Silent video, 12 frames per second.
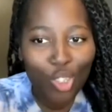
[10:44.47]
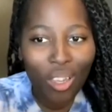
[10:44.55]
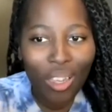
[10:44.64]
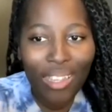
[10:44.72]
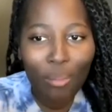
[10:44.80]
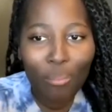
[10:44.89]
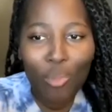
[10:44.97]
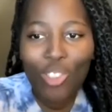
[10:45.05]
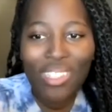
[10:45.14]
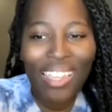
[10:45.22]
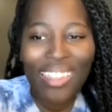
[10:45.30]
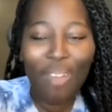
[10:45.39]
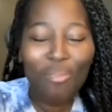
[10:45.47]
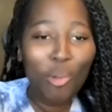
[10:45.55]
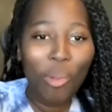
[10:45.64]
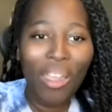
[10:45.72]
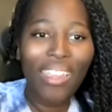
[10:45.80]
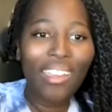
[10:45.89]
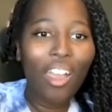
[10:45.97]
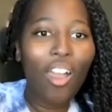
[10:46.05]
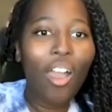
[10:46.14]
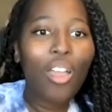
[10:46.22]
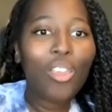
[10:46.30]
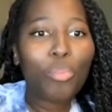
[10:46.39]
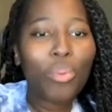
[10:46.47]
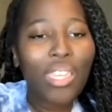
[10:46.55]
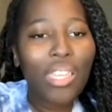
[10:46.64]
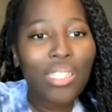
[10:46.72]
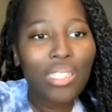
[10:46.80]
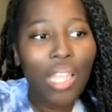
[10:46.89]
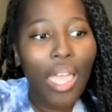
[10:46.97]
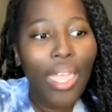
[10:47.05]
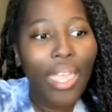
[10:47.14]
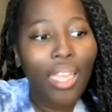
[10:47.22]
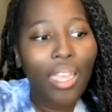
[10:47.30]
and I'm not saying that I'm not working hard, but there's like,